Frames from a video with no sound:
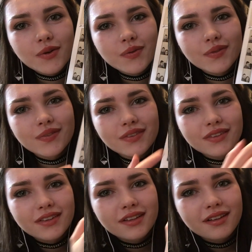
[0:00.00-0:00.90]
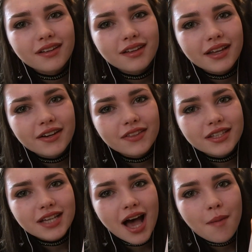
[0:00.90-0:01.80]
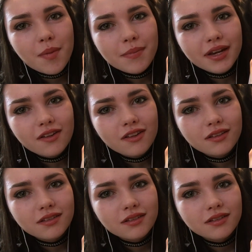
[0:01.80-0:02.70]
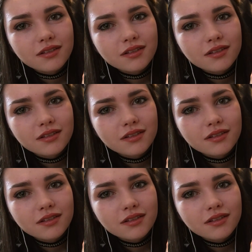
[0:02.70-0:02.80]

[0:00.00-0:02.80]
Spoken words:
So, here at the top, middle,